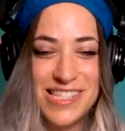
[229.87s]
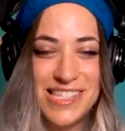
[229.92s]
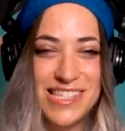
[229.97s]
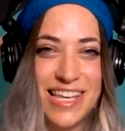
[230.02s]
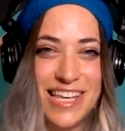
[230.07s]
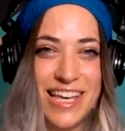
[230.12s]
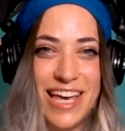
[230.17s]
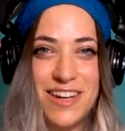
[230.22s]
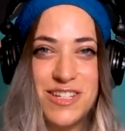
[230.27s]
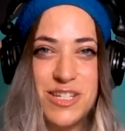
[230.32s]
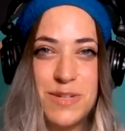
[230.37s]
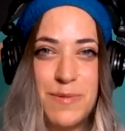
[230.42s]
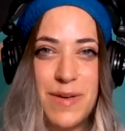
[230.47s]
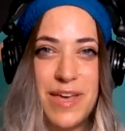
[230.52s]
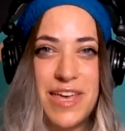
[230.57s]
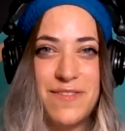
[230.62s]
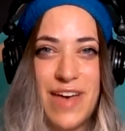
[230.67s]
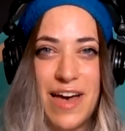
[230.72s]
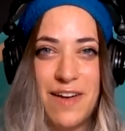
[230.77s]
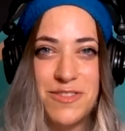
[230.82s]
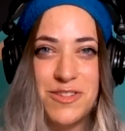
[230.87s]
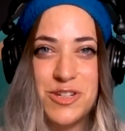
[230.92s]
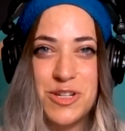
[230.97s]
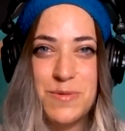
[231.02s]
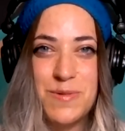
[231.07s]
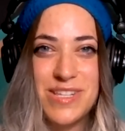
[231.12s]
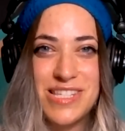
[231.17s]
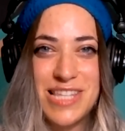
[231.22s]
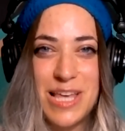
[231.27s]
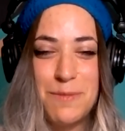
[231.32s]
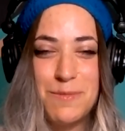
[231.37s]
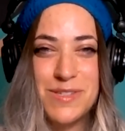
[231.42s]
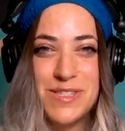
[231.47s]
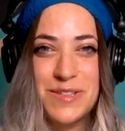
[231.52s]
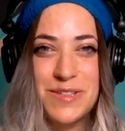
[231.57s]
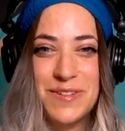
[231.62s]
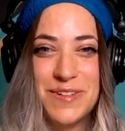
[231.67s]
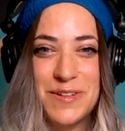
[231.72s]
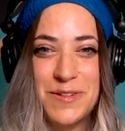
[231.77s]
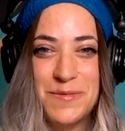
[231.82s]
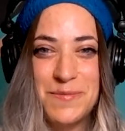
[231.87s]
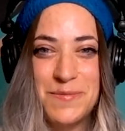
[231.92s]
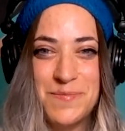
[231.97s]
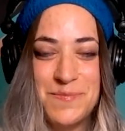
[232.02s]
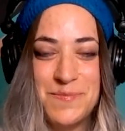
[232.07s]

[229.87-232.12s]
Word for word: Like, how does she behave after she reads the episode?